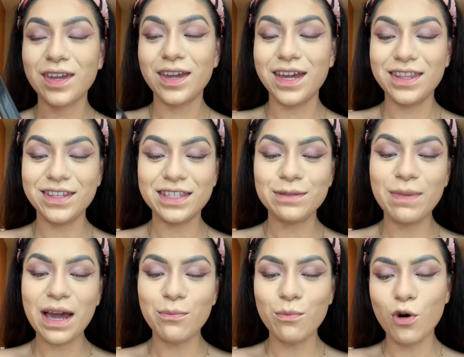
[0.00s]
And this is
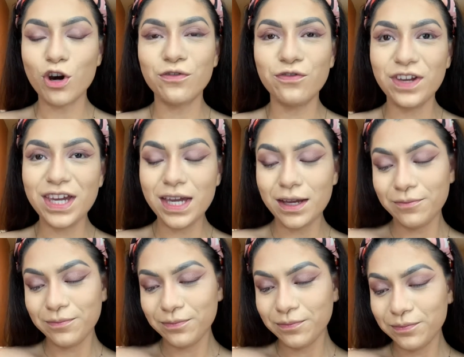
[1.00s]
by Morphe.
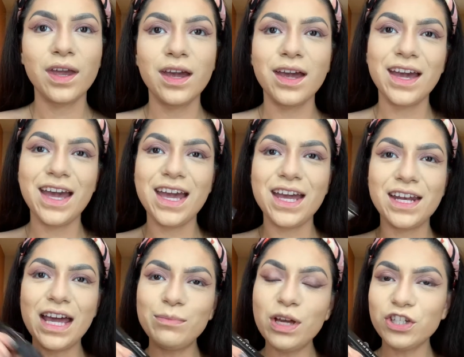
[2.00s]
And
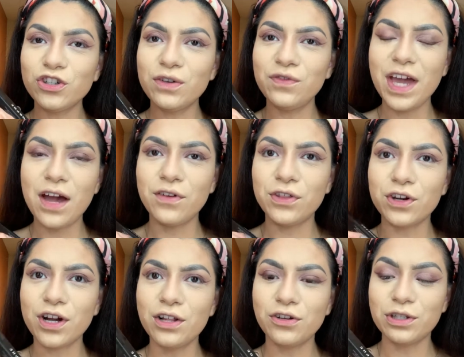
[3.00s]
I'm not sure if they have other
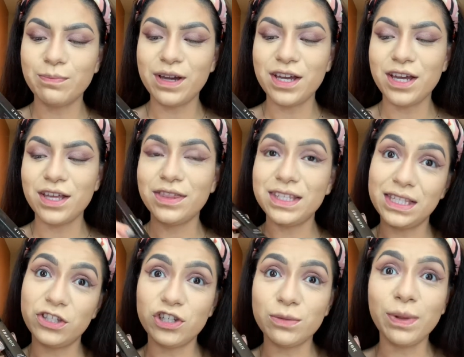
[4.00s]
colors, but this is
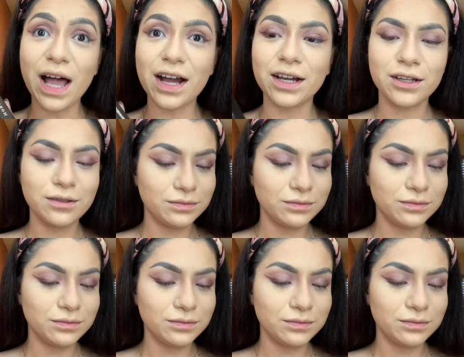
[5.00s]
just black.